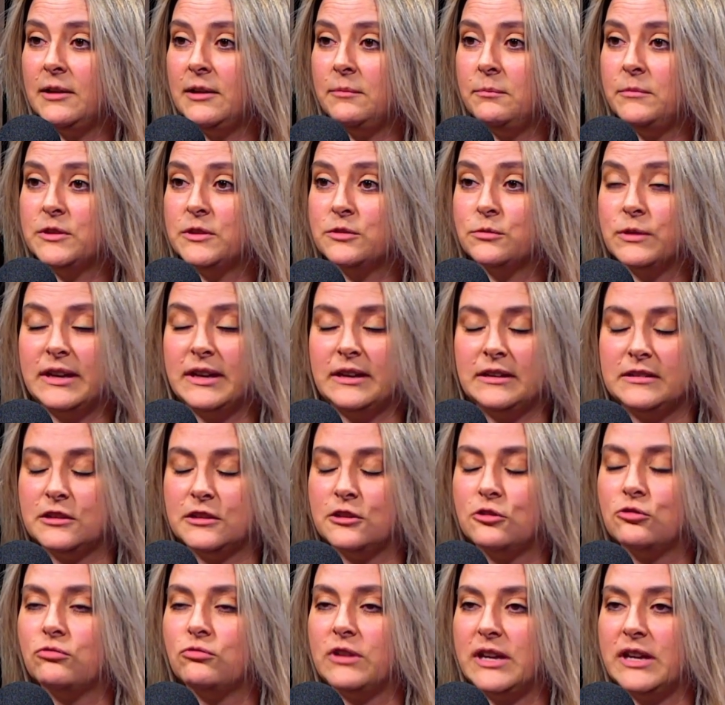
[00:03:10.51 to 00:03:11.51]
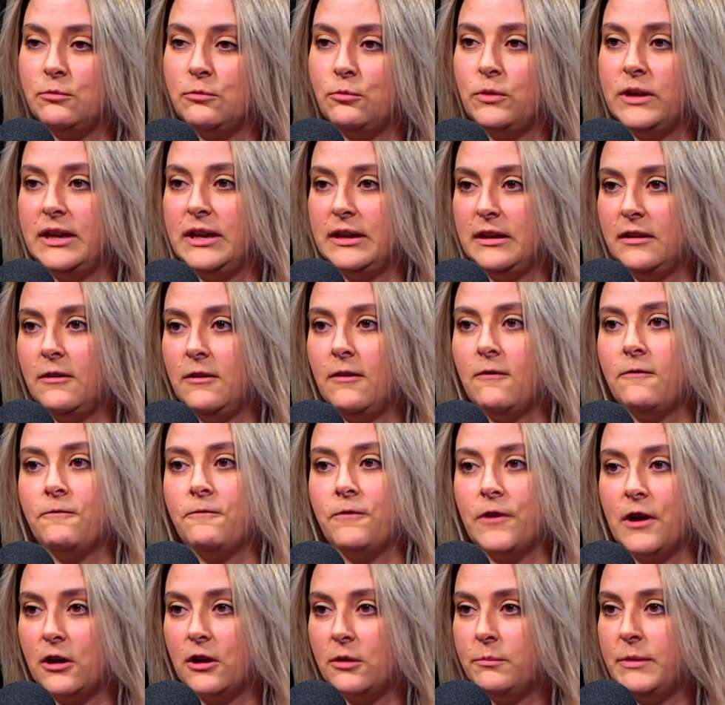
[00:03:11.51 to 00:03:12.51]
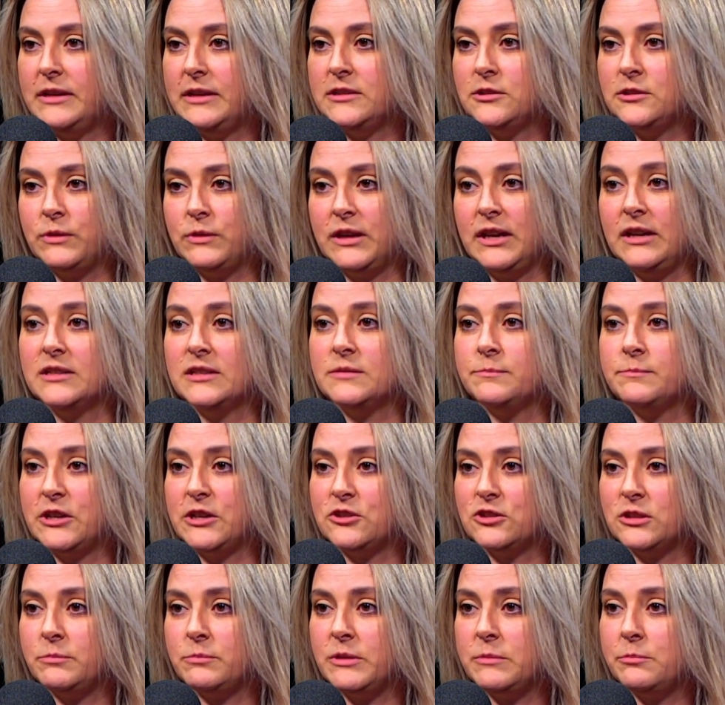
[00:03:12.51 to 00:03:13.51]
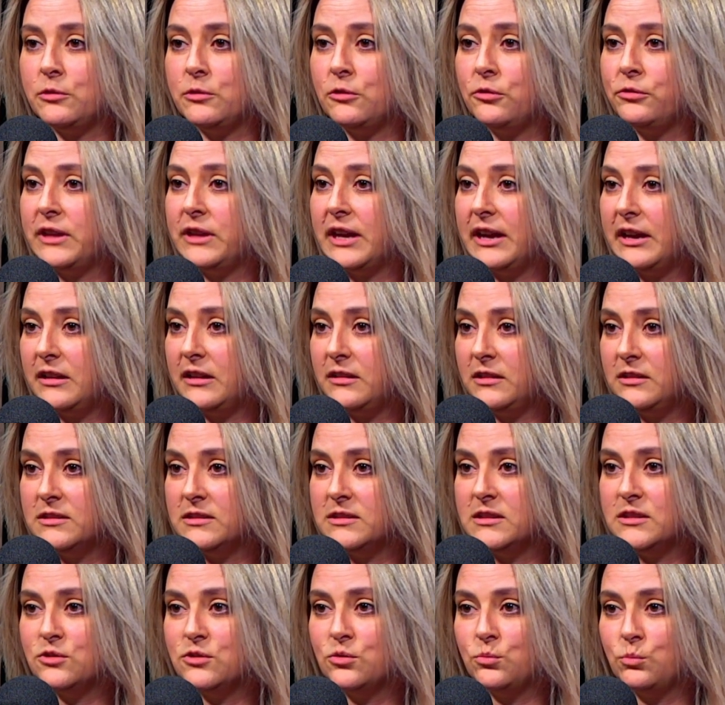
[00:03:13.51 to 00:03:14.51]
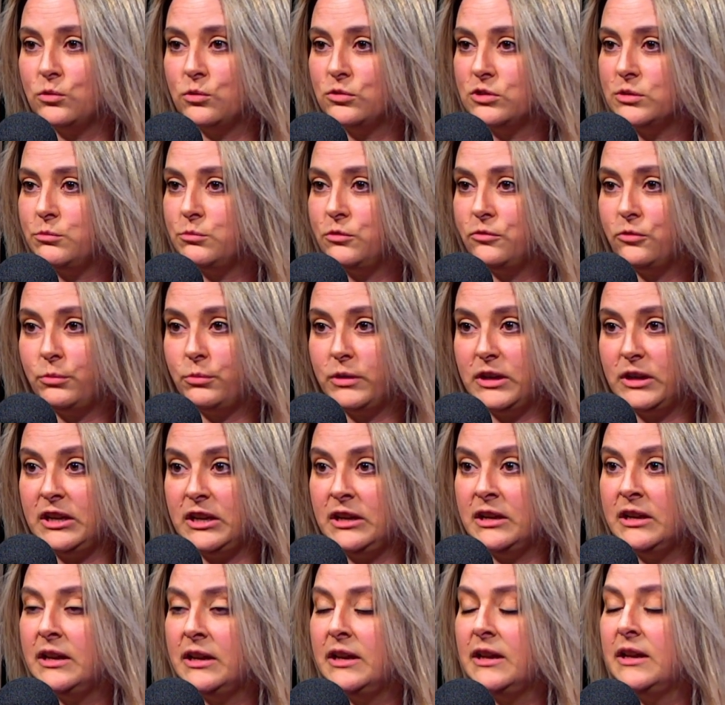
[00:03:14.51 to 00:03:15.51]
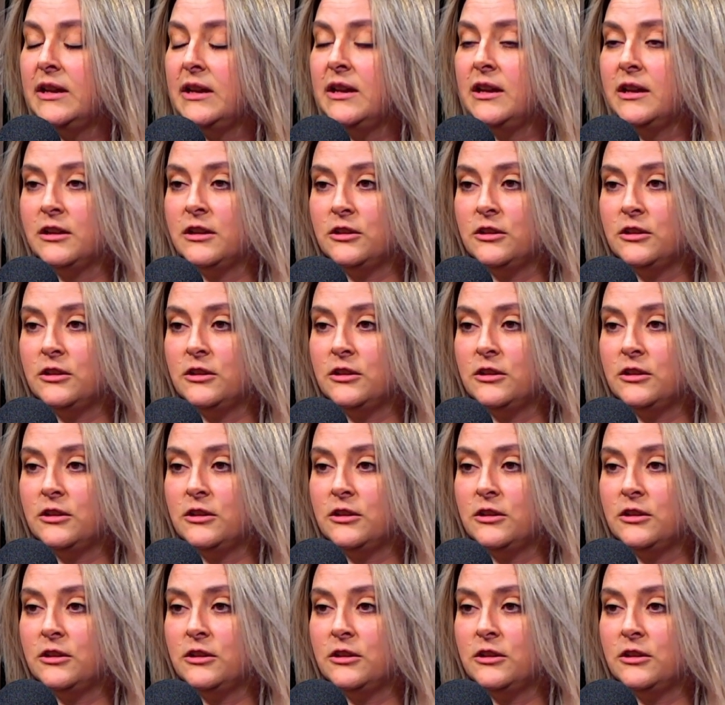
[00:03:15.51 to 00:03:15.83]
So it is a great way, far better way, especially people on the islands that don't want to move away. Mm-hmm.